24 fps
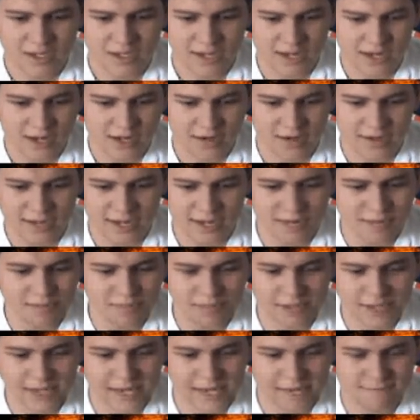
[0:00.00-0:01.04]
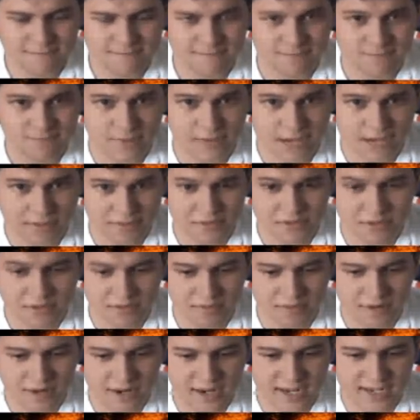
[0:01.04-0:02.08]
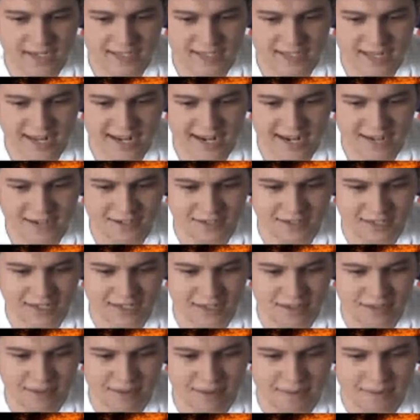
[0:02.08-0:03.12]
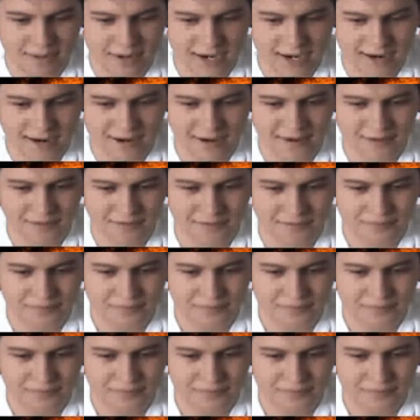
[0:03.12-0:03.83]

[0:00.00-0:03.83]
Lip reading: Now, gameplay, I was surprised. They actually did a lot better.